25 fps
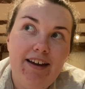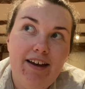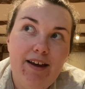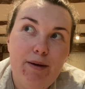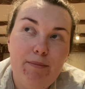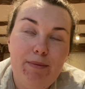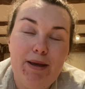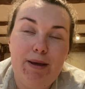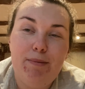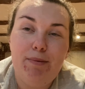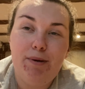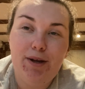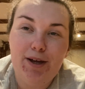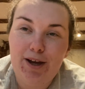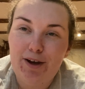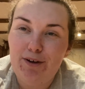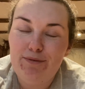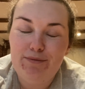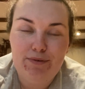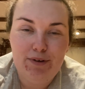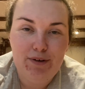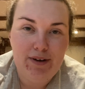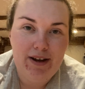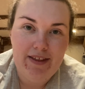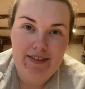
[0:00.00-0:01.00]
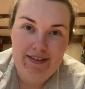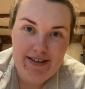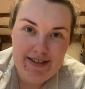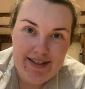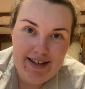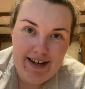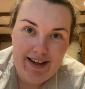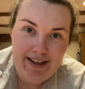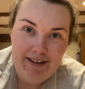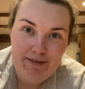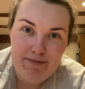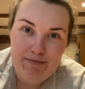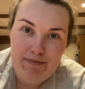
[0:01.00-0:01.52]
people are going through like the
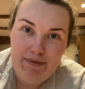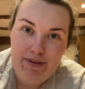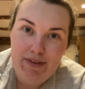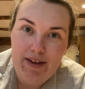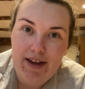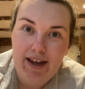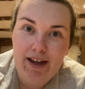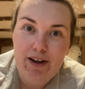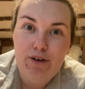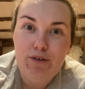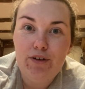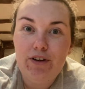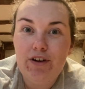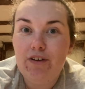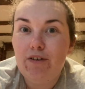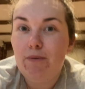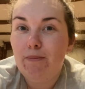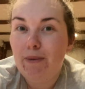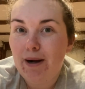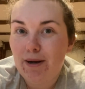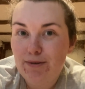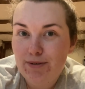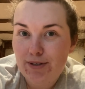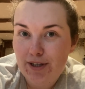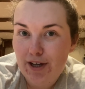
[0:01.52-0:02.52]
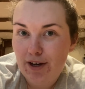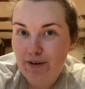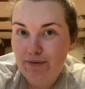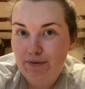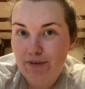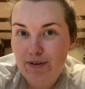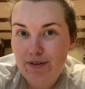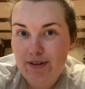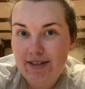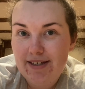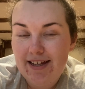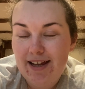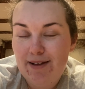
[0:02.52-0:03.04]
same thing, or you're about to go through
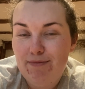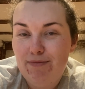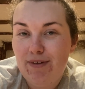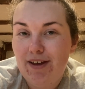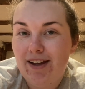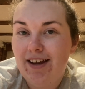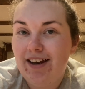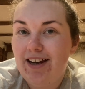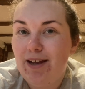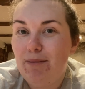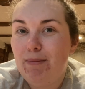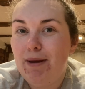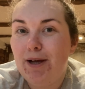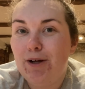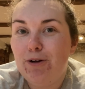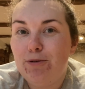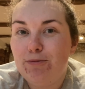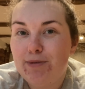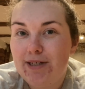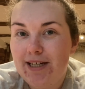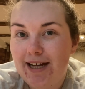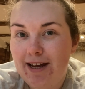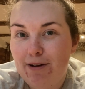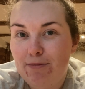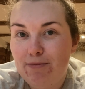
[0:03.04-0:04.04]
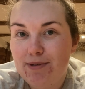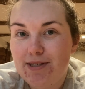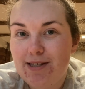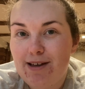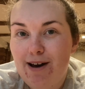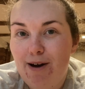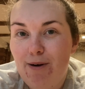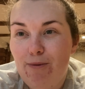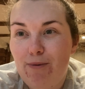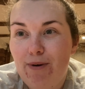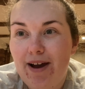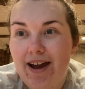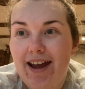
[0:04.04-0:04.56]
the same thing and you pick up tips
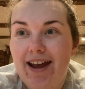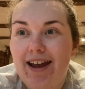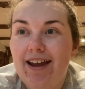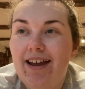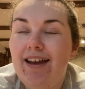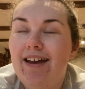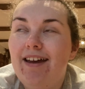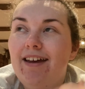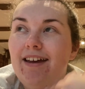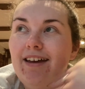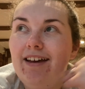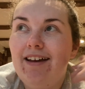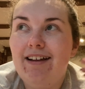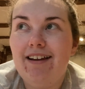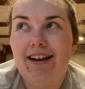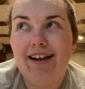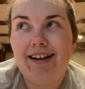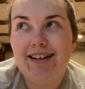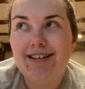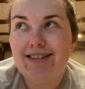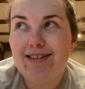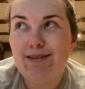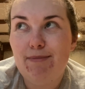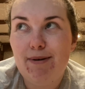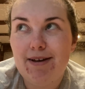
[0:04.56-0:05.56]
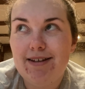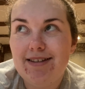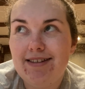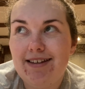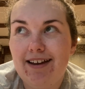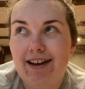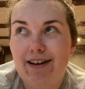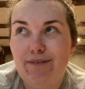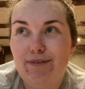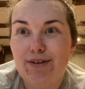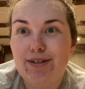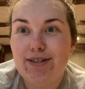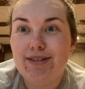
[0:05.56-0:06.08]
that way. Like, it's the best thing
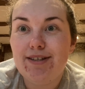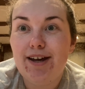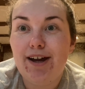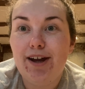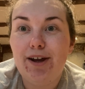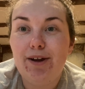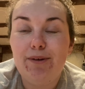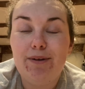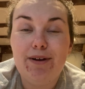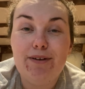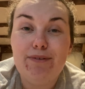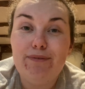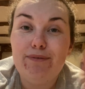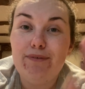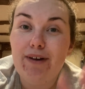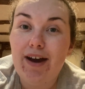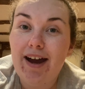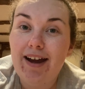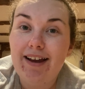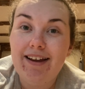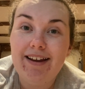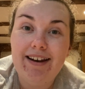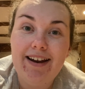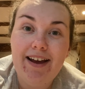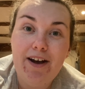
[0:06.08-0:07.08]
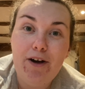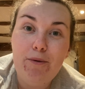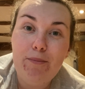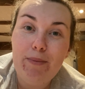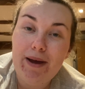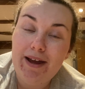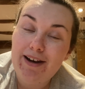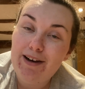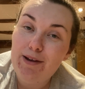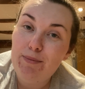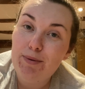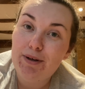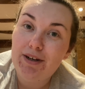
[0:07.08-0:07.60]
ever. So if I can help
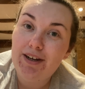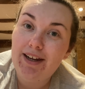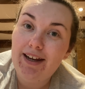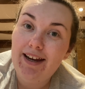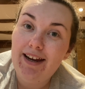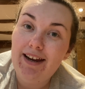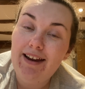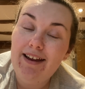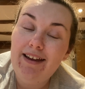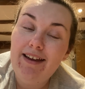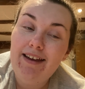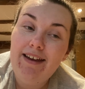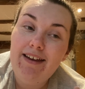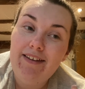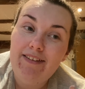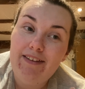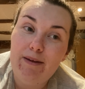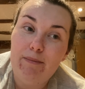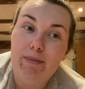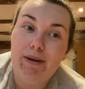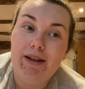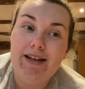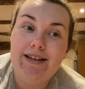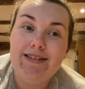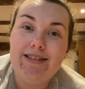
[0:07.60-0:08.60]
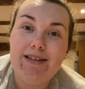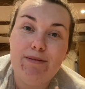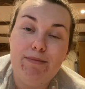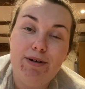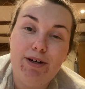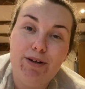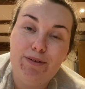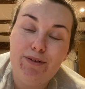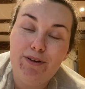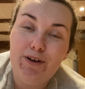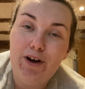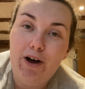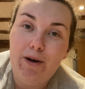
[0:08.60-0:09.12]
anybody, then please let me know
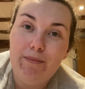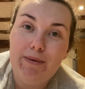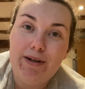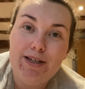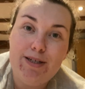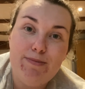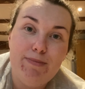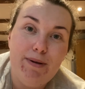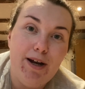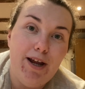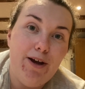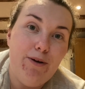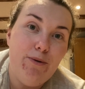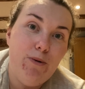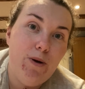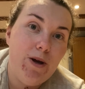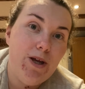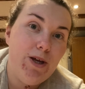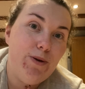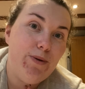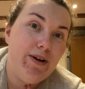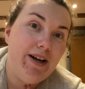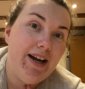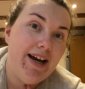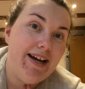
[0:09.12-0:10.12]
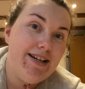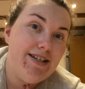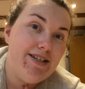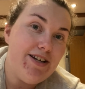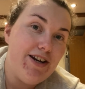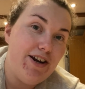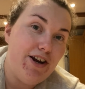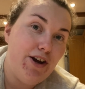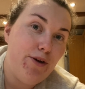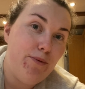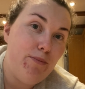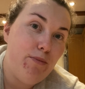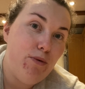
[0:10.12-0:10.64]
in the comments below what you would like to
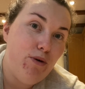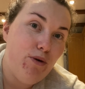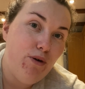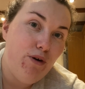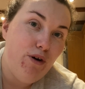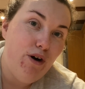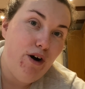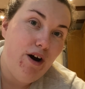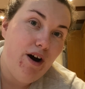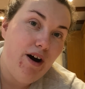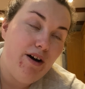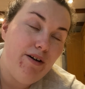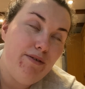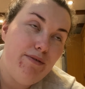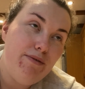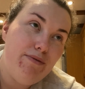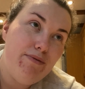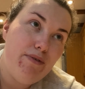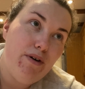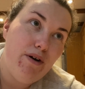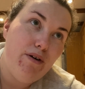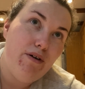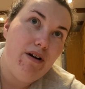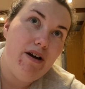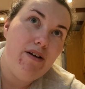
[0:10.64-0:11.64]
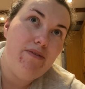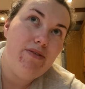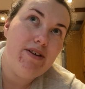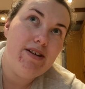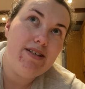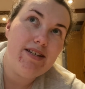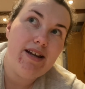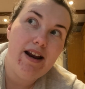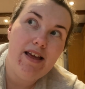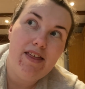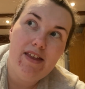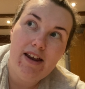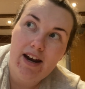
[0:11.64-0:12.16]
know more of, or if there's
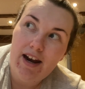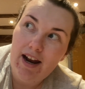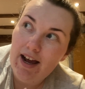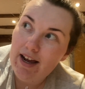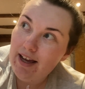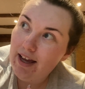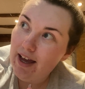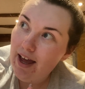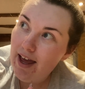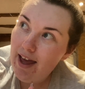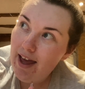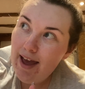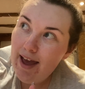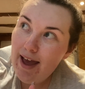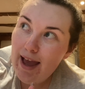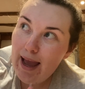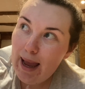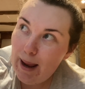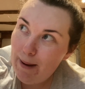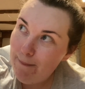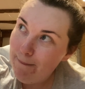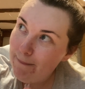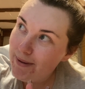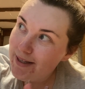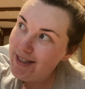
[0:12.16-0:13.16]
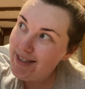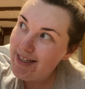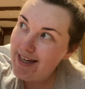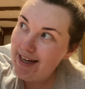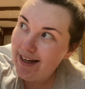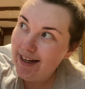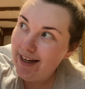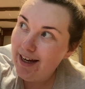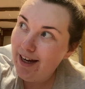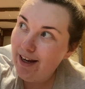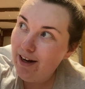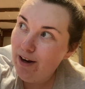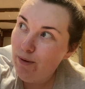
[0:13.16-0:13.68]
anything like in
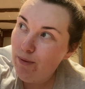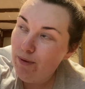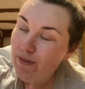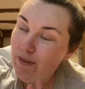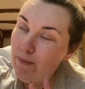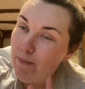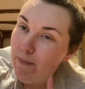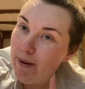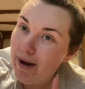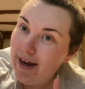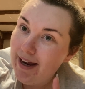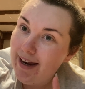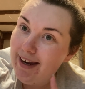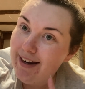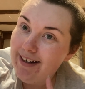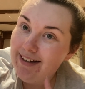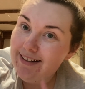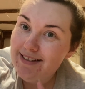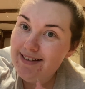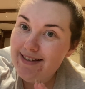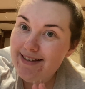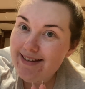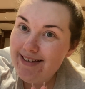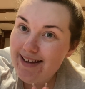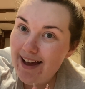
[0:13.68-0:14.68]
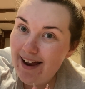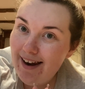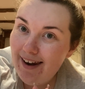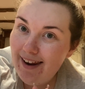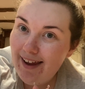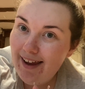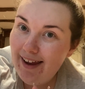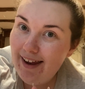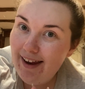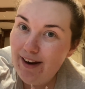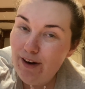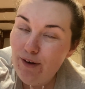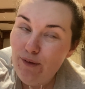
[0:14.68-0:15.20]
particular with the buying and
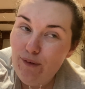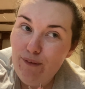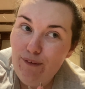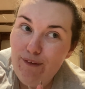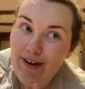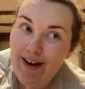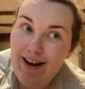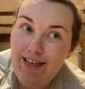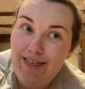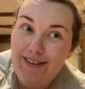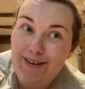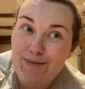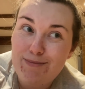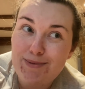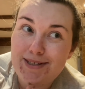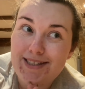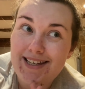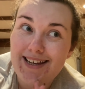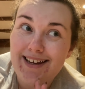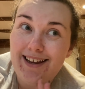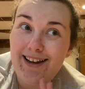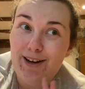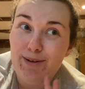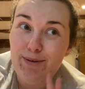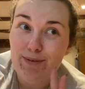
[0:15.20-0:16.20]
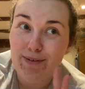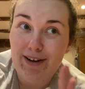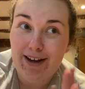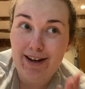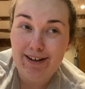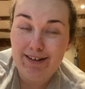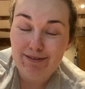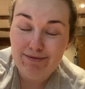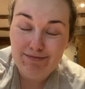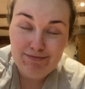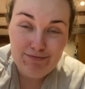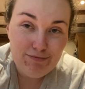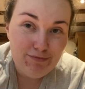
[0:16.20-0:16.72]
selling, or anything in particular with like
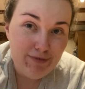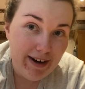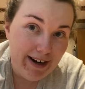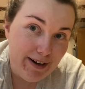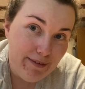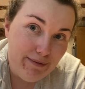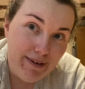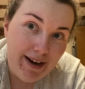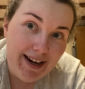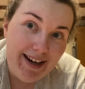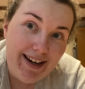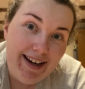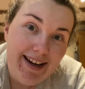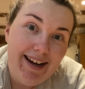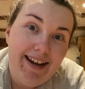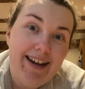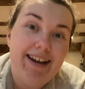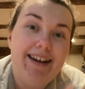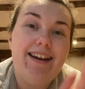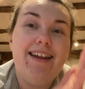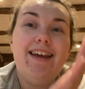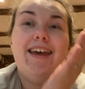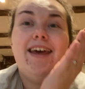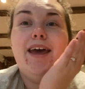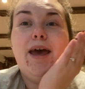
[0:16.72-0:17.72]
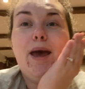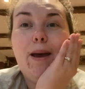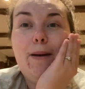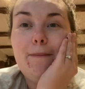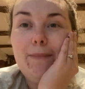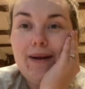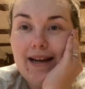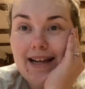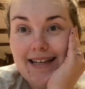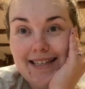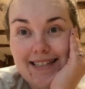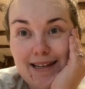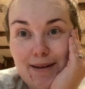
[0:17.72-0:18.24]
renovating,
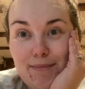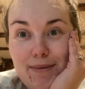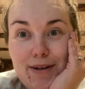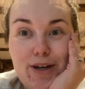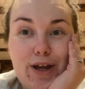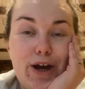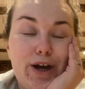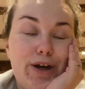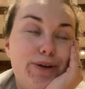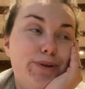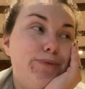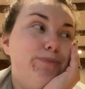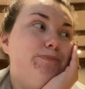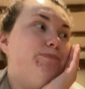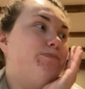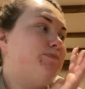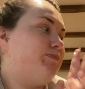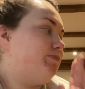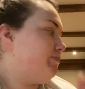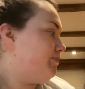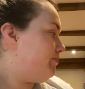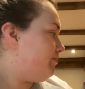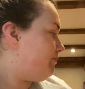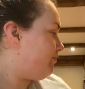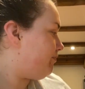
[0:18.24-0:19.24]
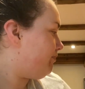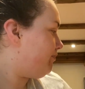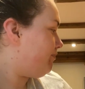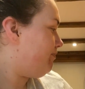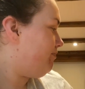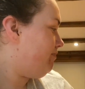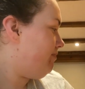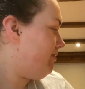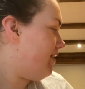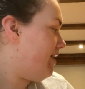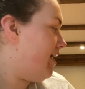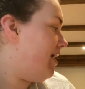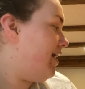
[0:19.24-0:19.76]
please let me know.
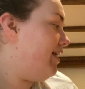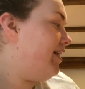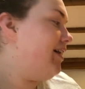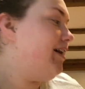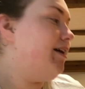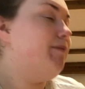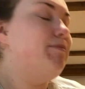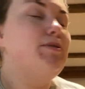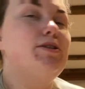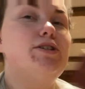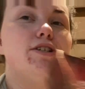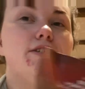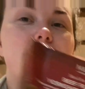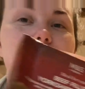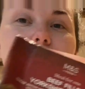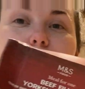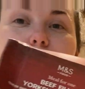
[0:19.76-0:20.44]
I am just